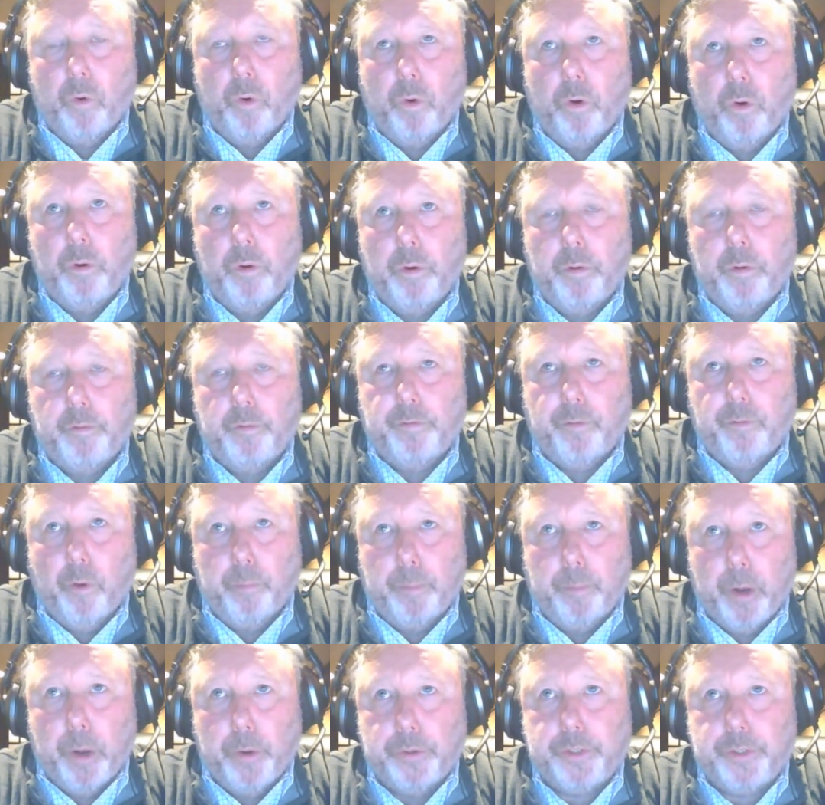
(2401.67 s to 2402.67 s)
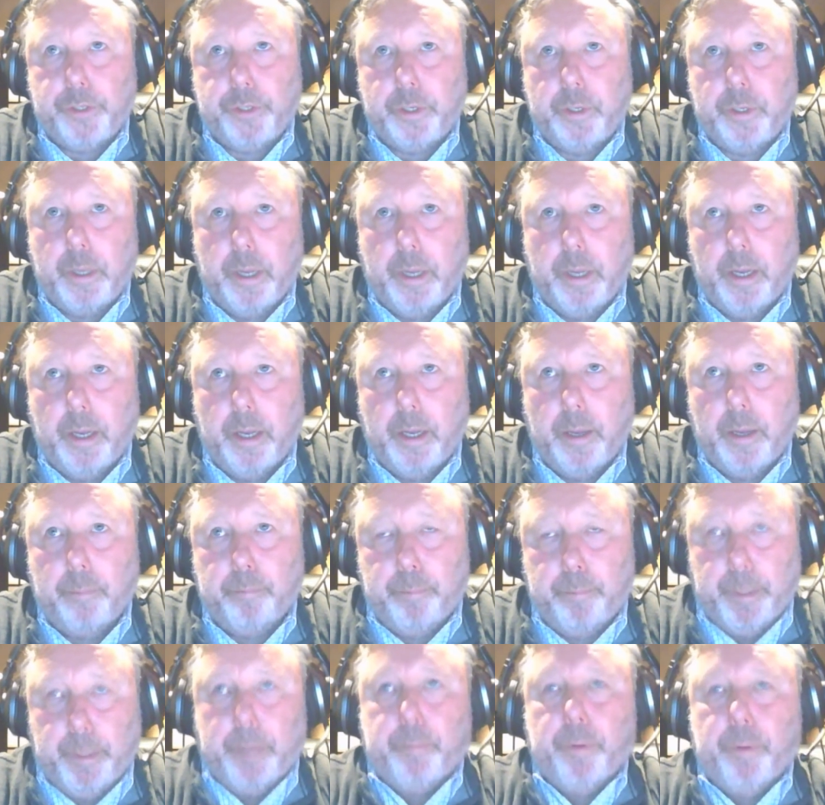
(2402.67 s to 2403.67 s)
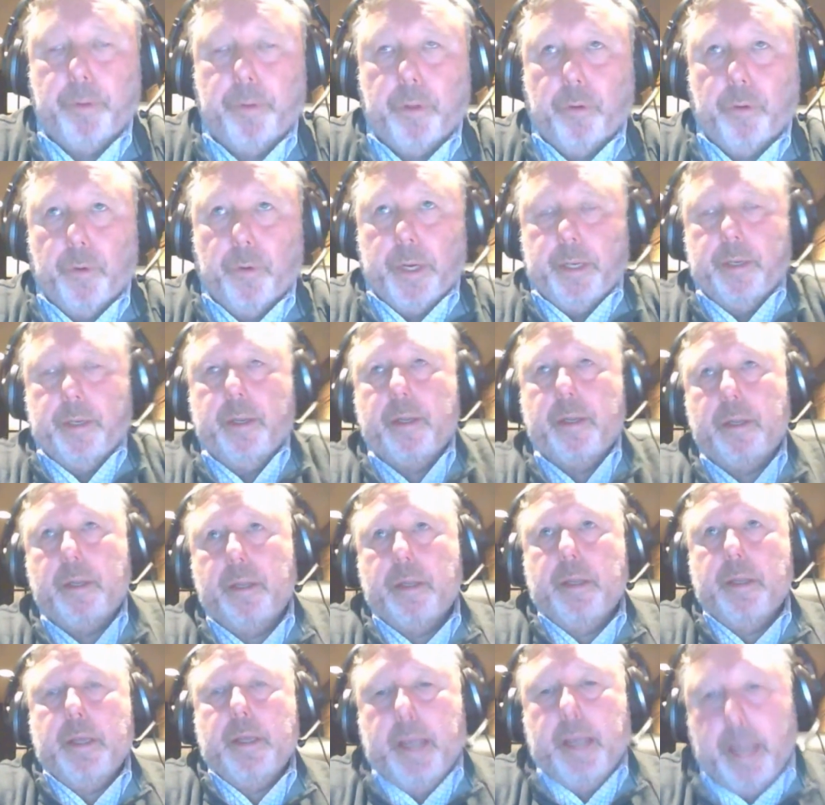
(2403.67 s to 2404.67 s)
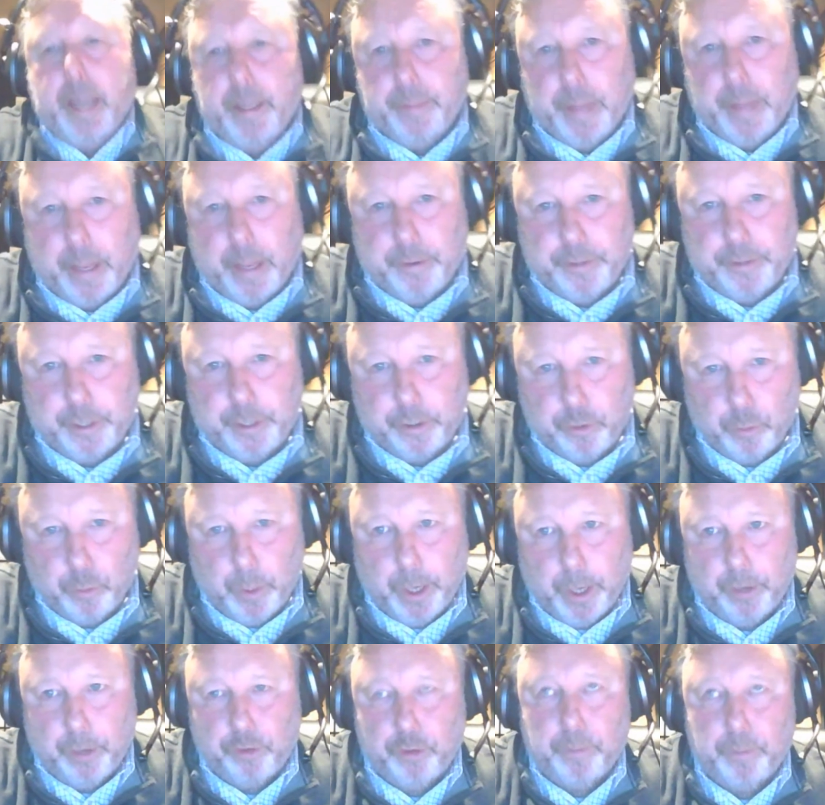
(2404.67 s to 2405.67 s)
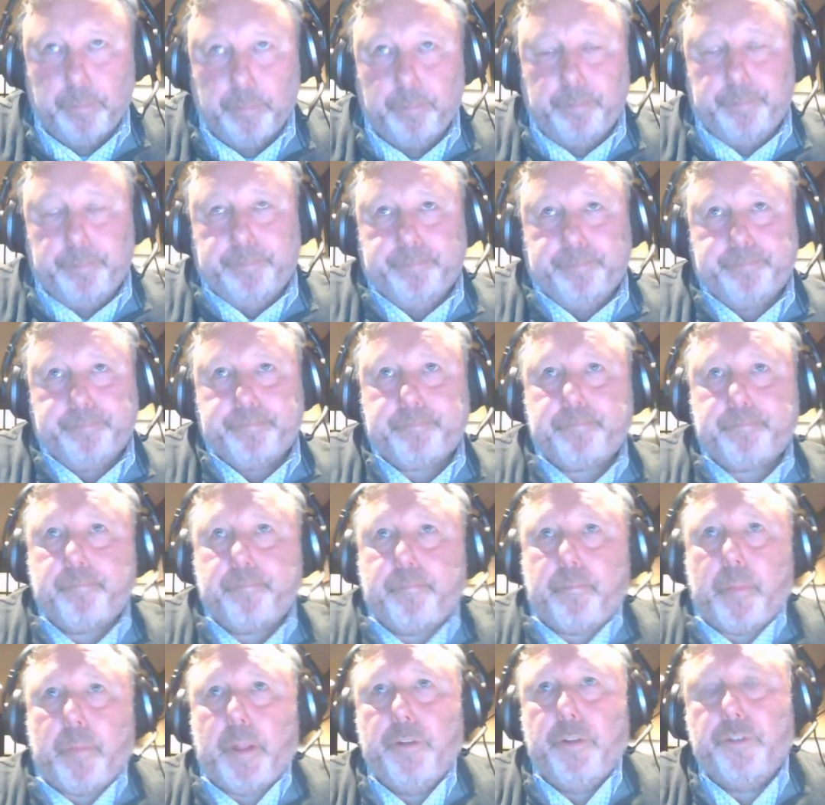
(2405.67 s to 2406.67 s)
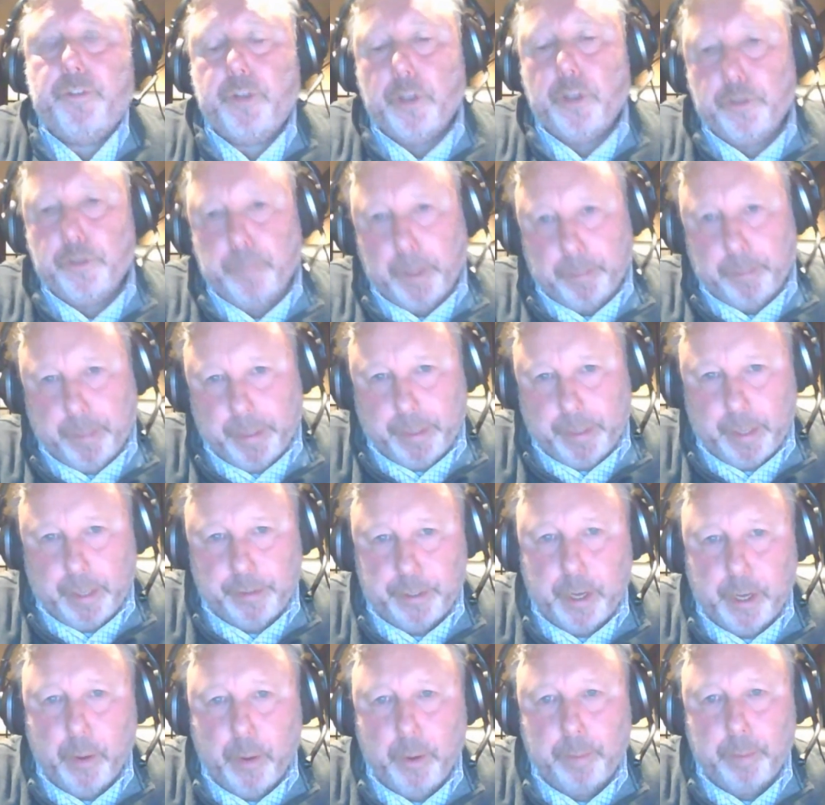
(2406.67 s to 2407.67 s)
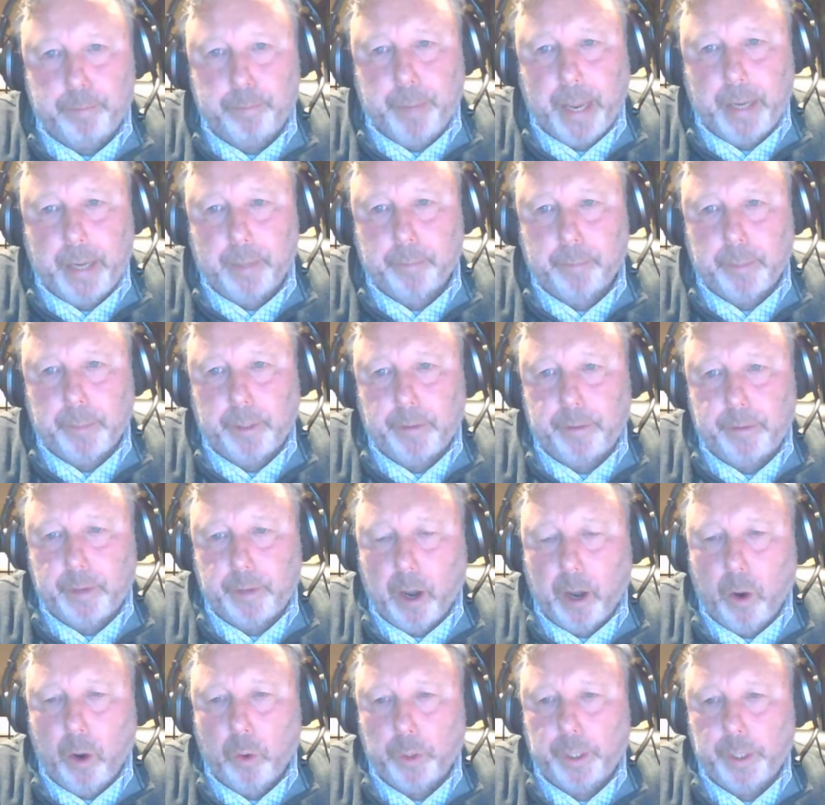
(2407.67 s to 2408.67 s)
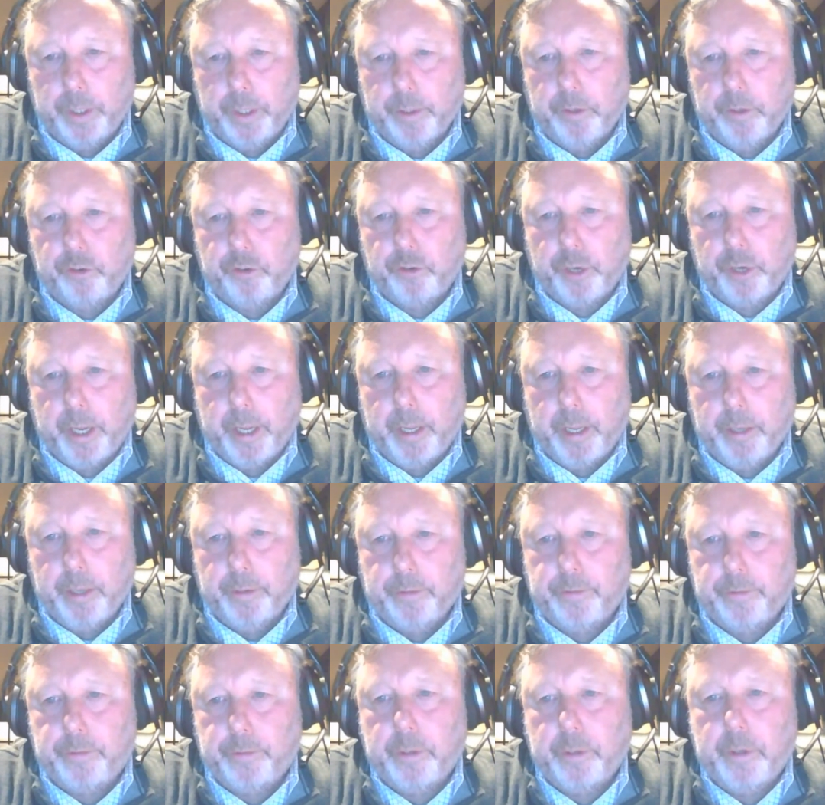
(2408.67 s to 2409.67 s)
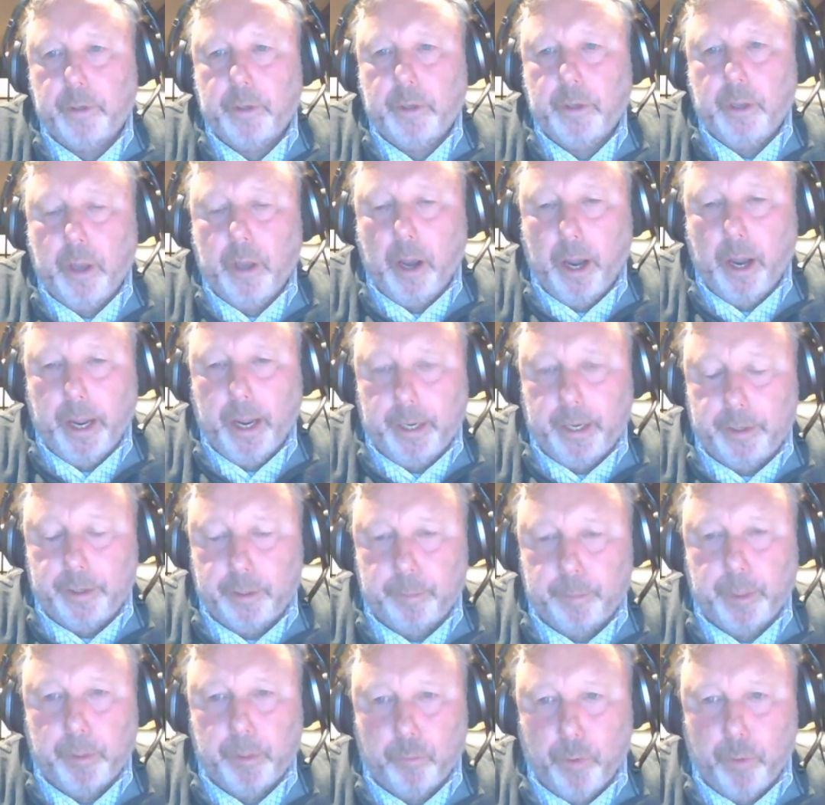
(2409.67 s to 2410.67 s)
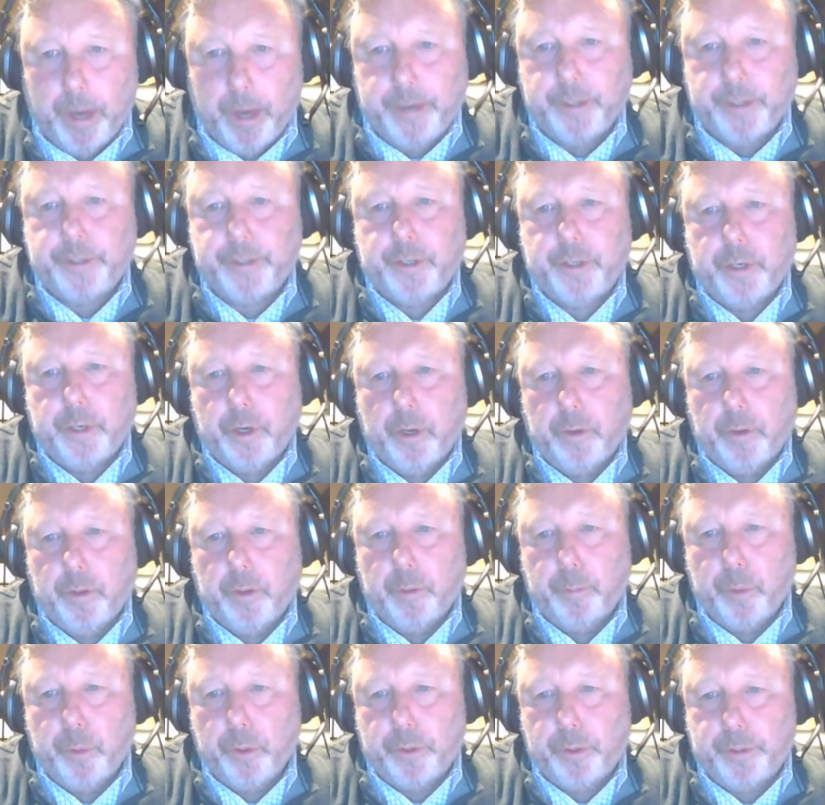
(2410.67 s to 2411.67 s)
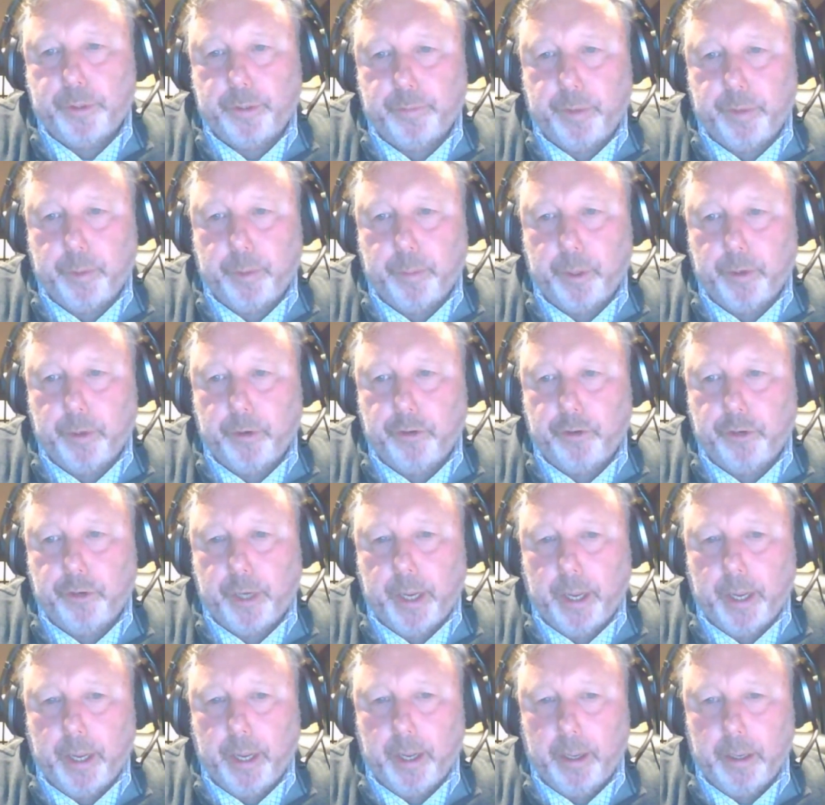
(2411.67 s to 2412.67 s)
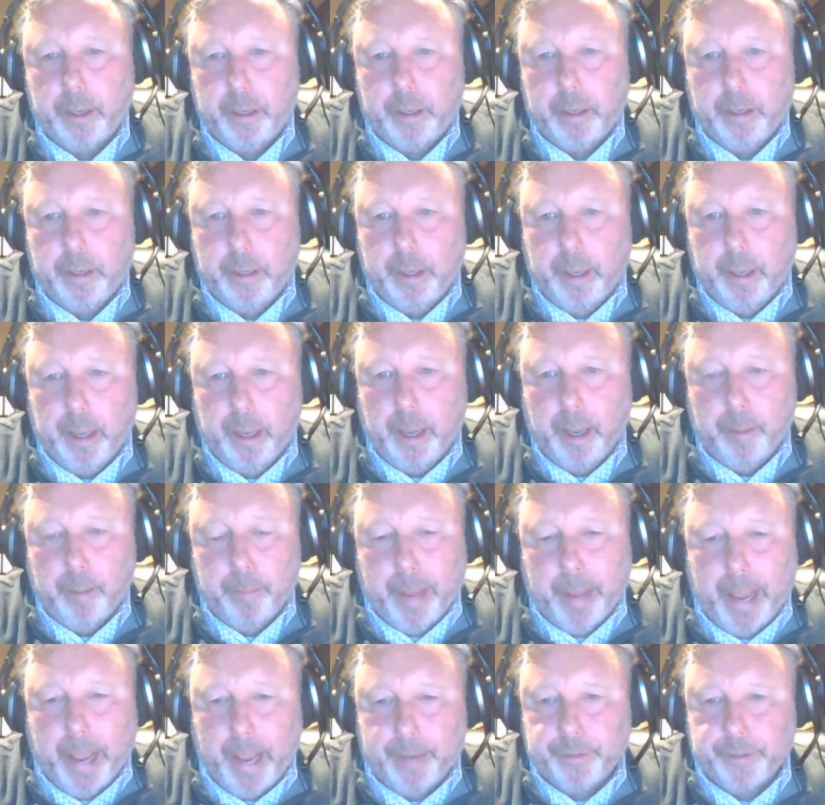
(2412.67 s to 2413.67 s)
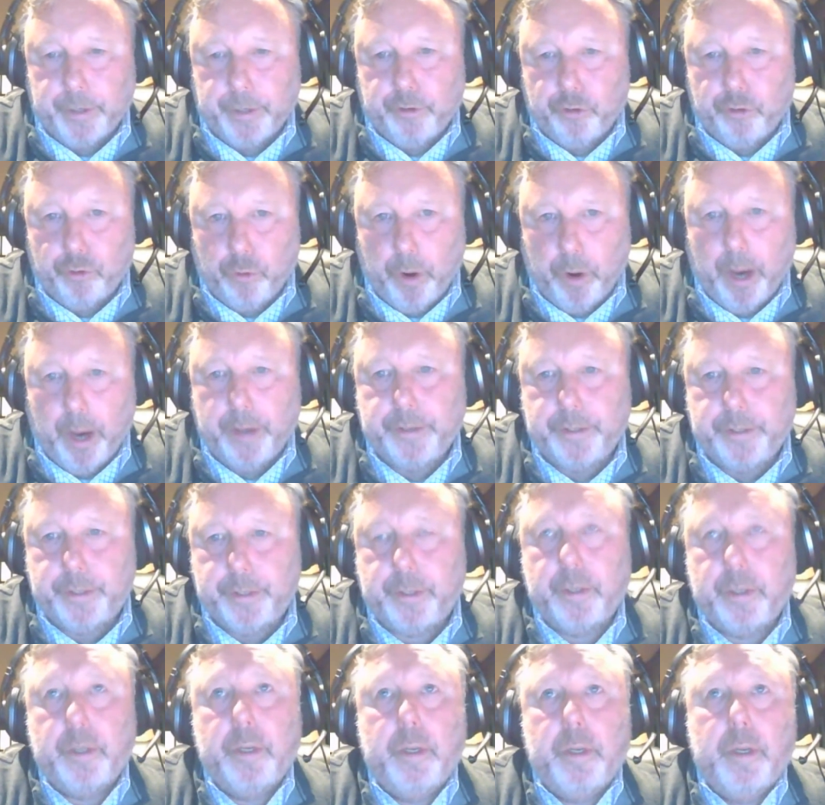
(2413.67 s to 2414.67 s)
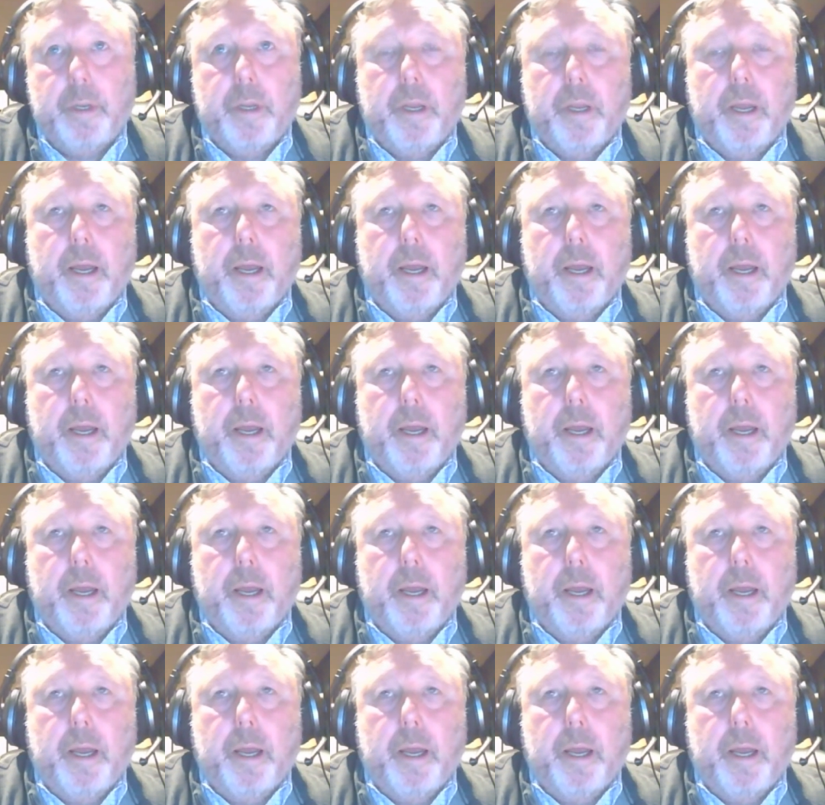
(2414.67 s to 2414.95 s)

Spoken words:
for most people that are in that situation. Excuse me, but there's no impediment to holding the shares, i.e. to be registered on the books of Computershare as a trust